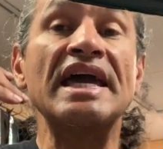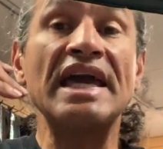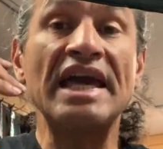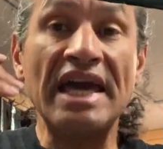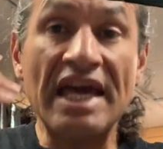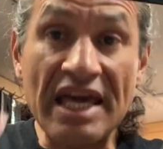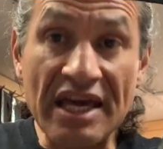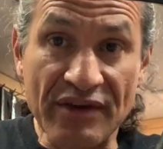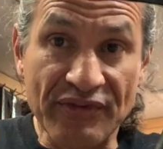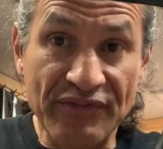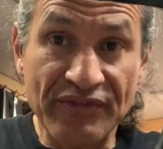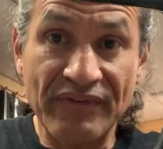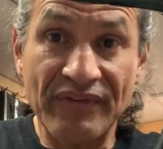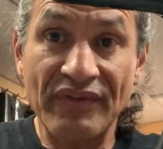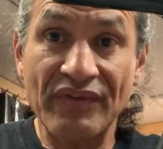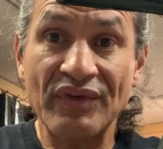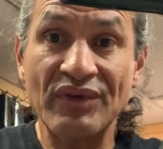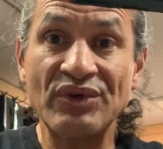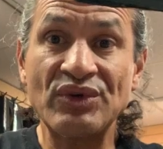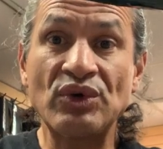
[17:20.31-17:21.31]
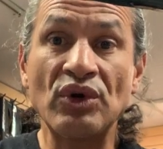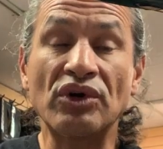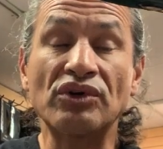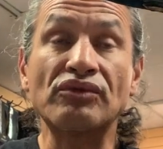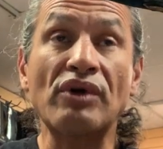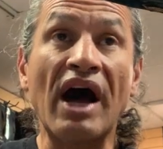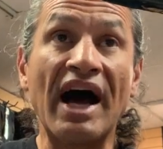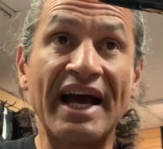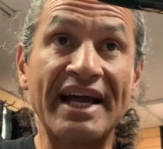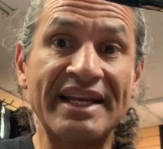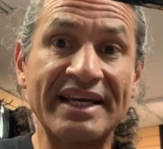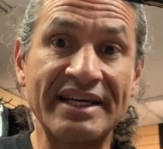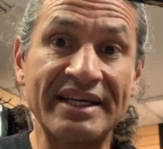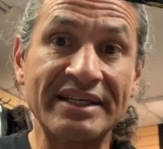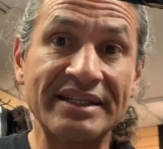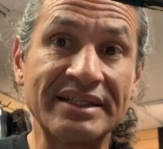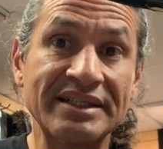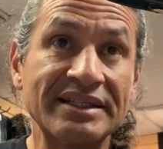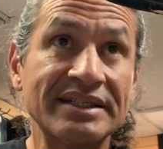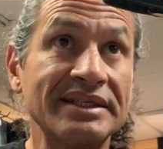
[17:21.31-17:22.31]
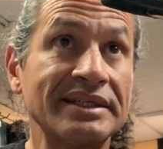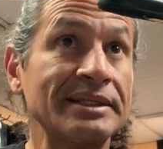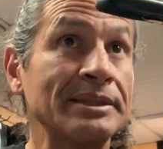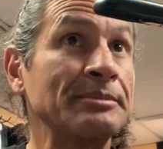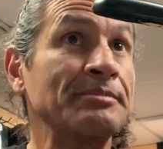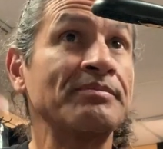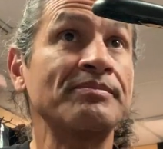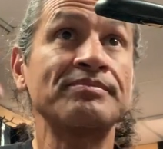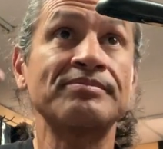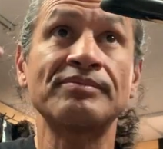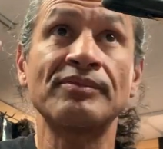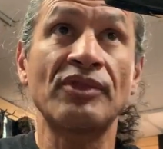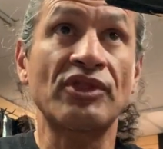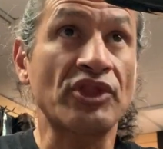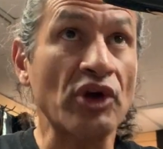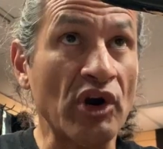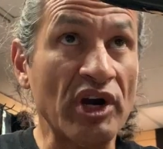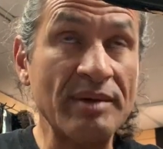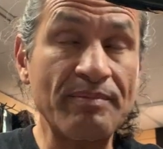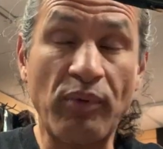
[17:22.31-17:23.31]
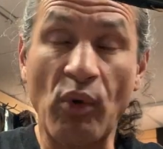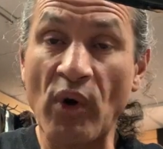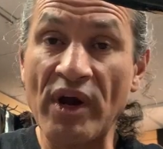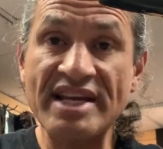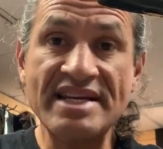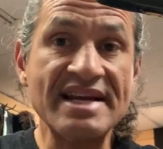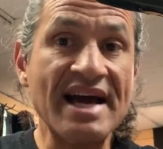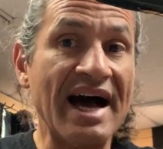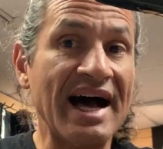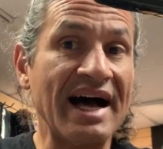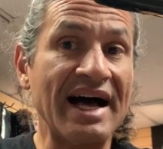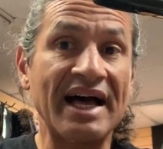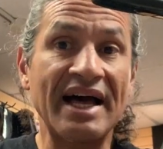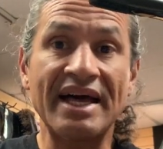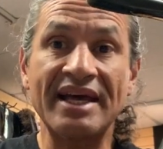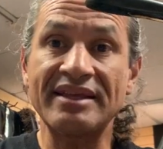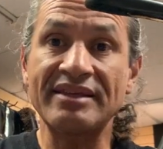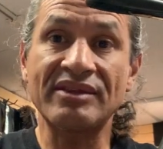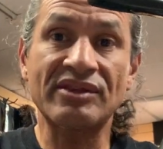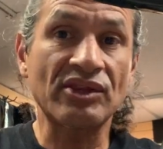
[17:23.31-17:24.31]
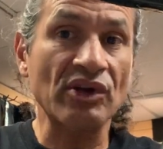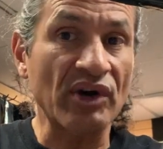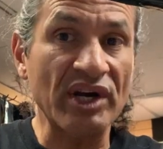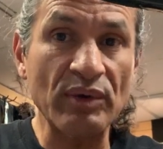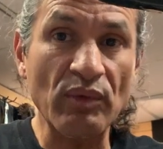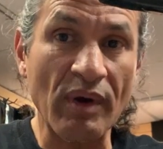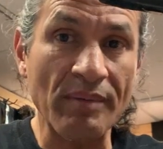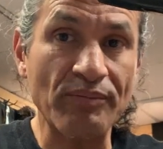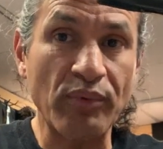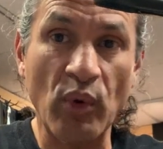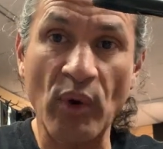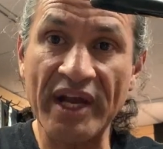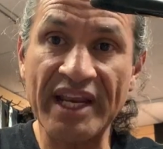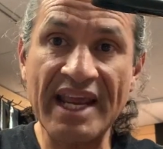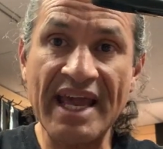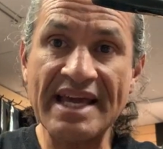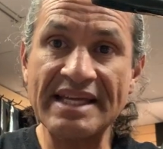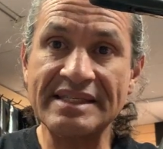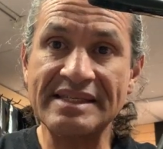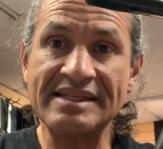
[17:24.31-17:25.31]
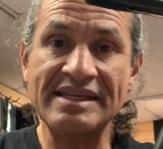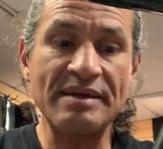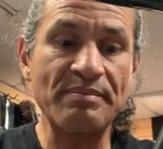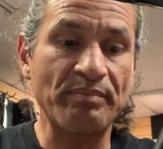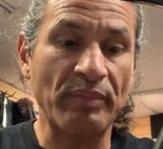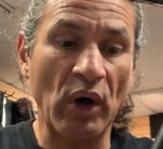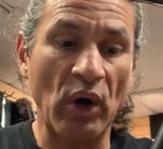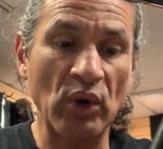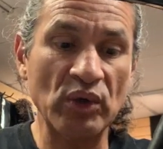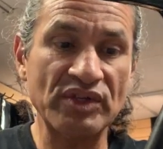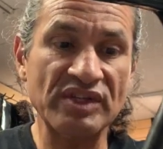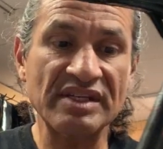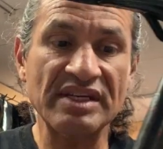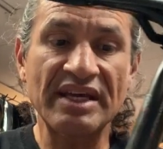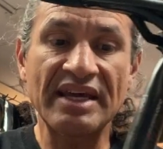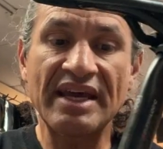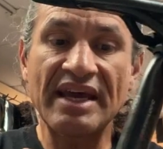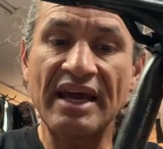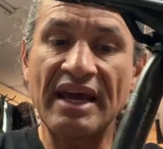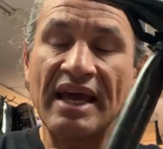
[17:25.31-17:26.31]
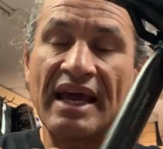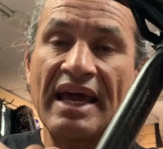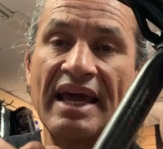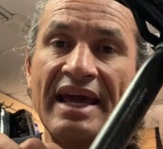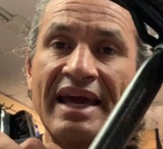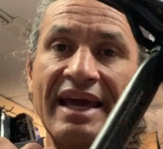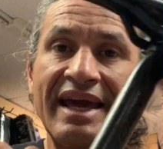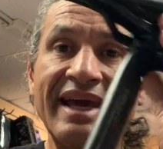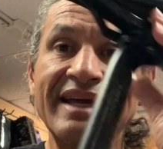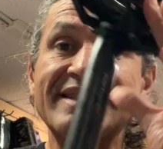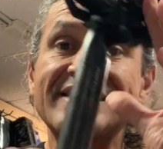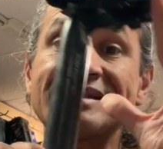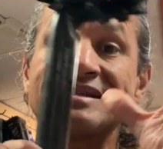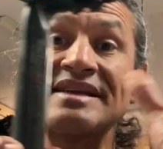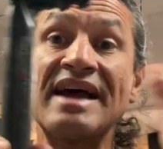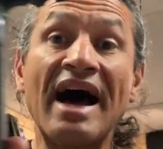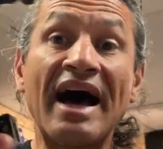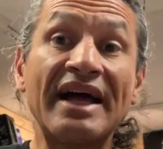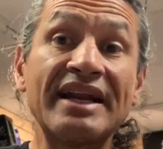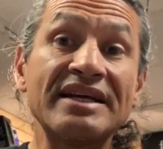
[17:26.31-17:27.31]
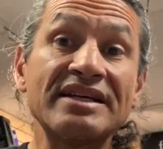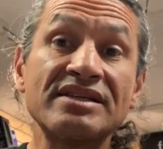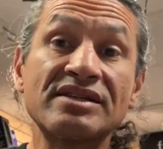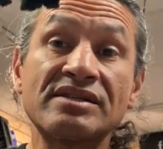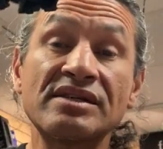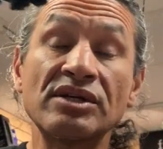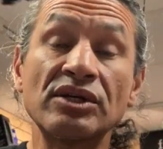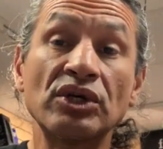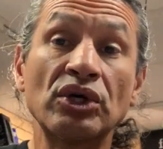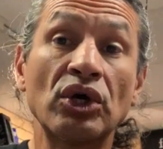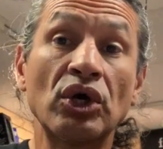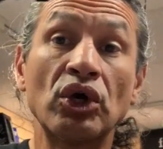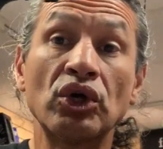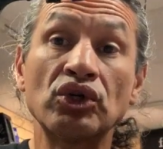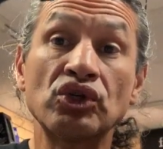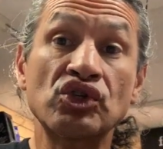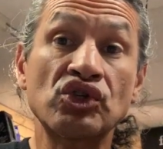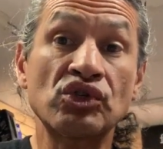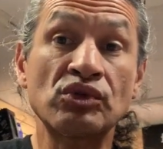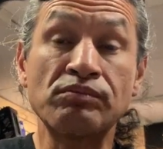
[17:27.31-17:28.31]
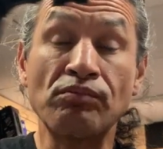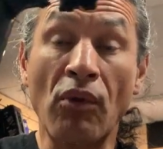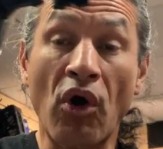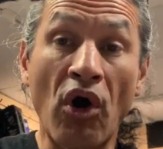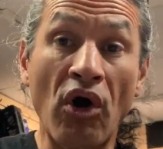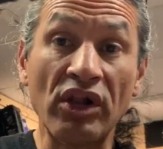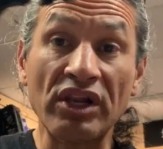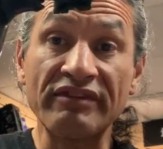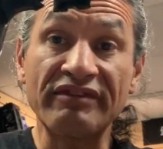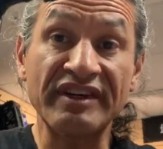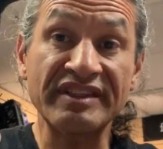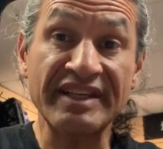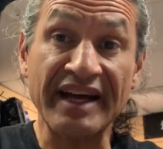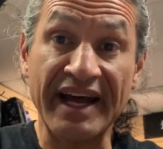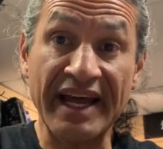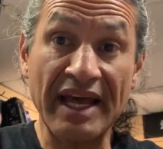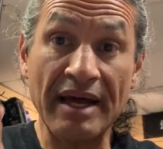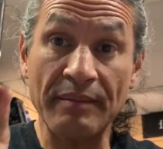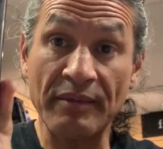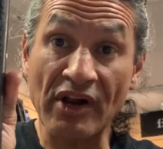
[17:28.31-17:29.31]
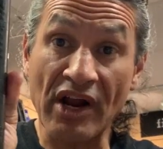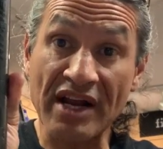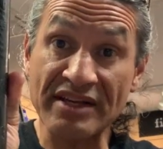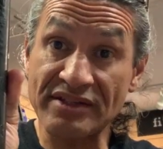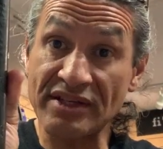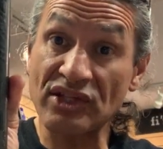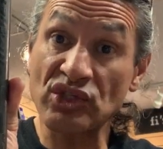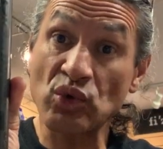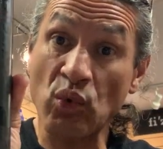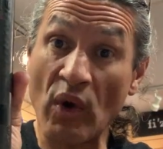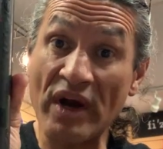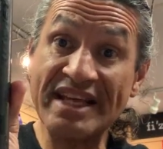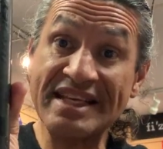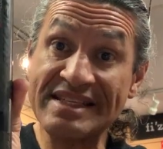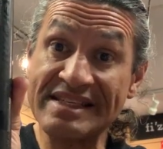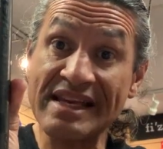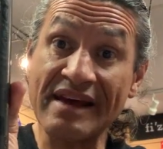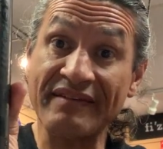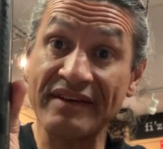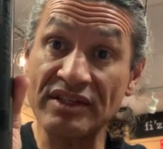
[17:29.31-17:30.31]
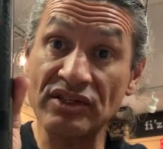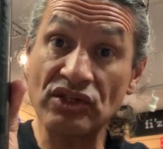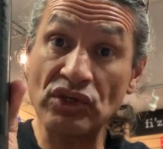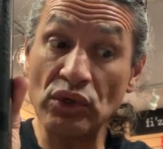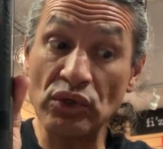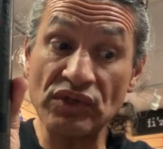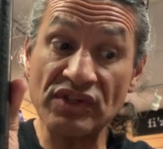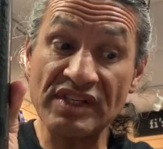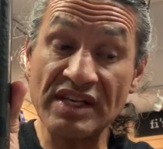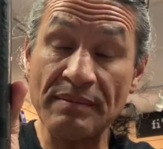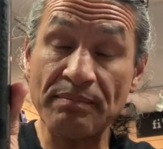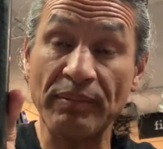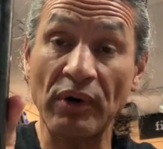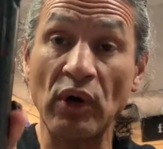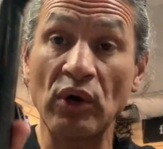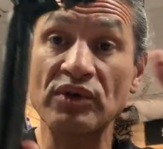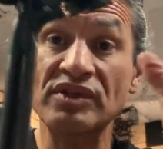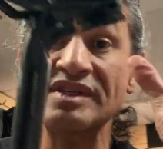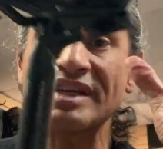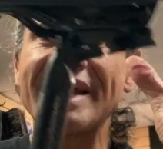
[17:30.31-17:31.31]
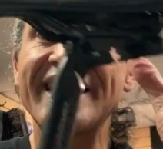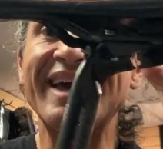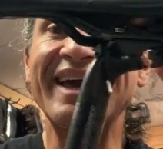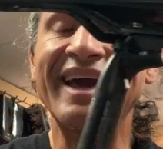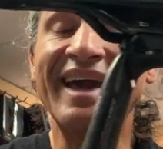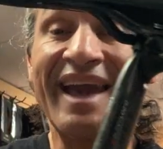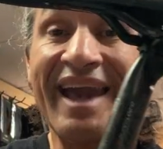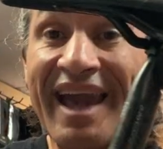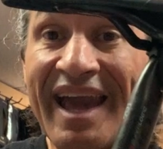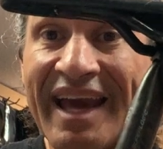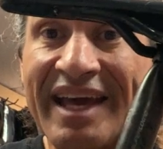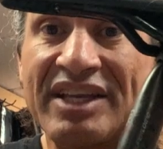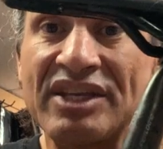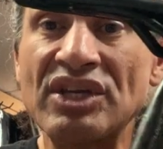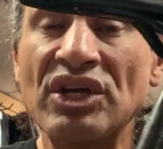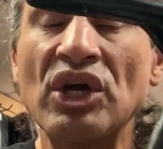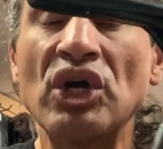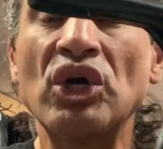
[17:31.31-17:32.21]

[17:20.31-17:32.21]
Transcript: If you're riding 30.9, 31.8 seat posts, it's not as small of a diameter as a 27.2 seat post, and